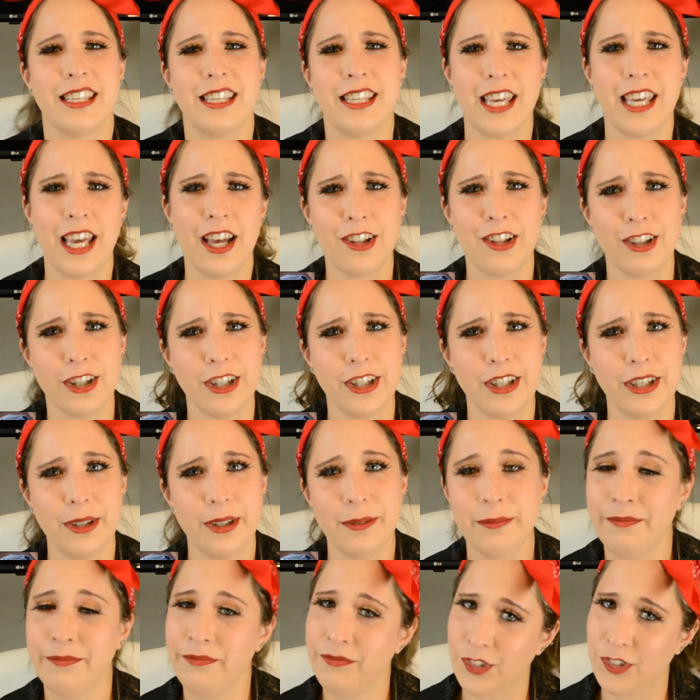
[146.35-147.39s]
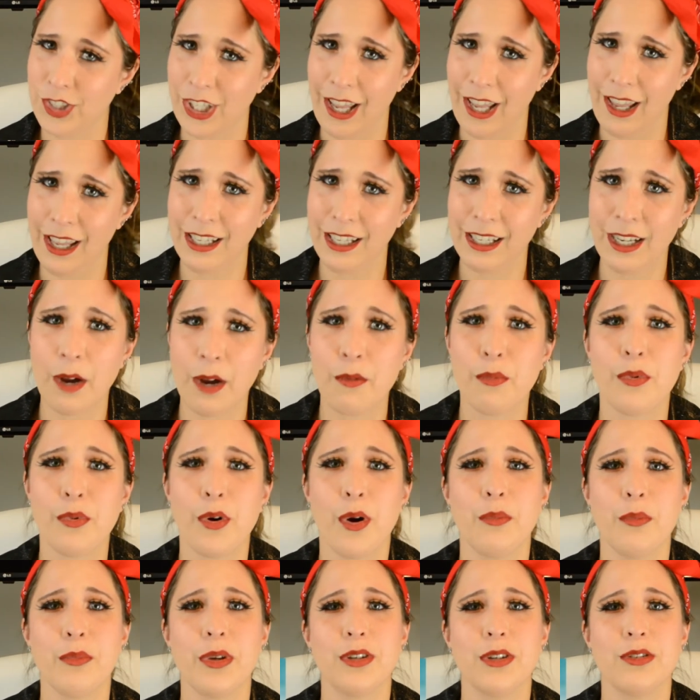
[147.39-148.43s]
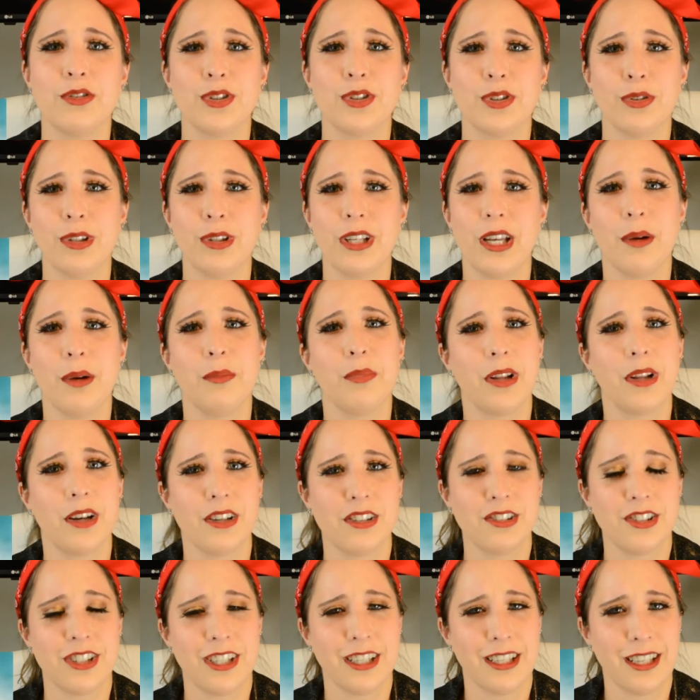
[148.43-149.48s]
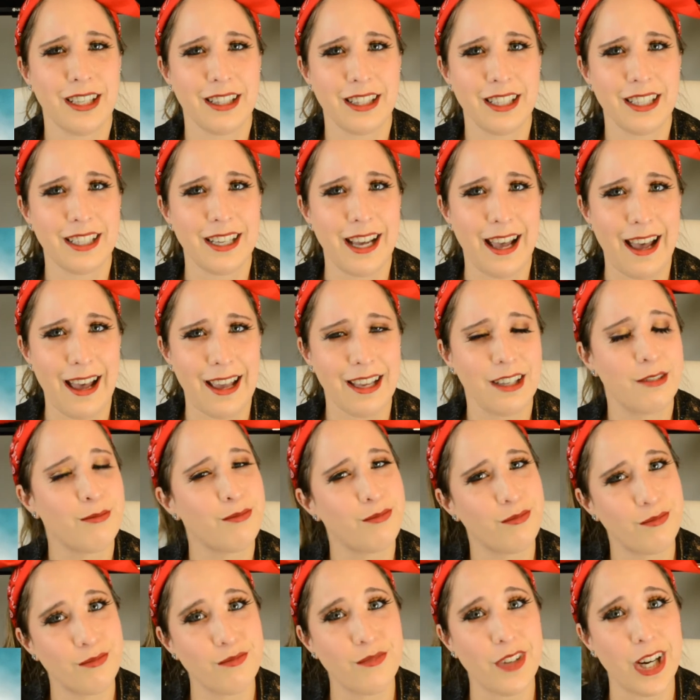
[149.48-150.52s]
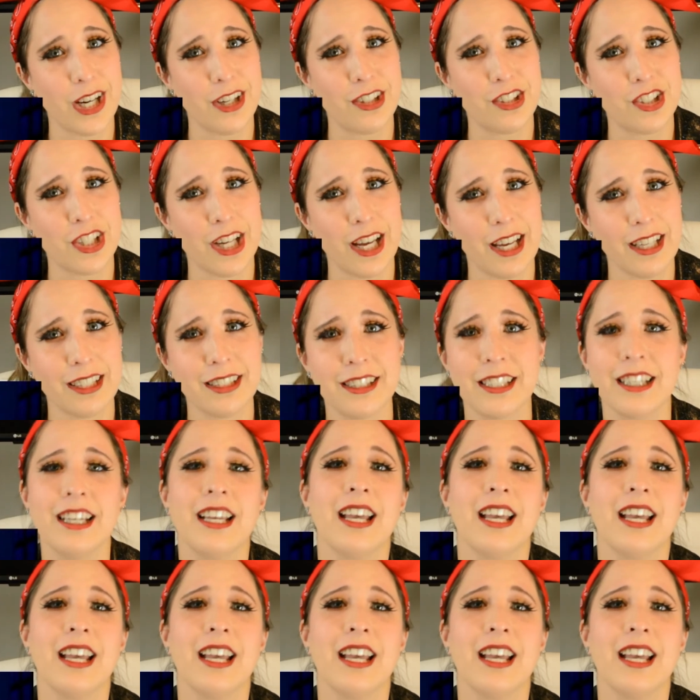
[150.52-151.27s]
Killer, check. A Romeo and Juliet, blonde chick and the guy, very checked.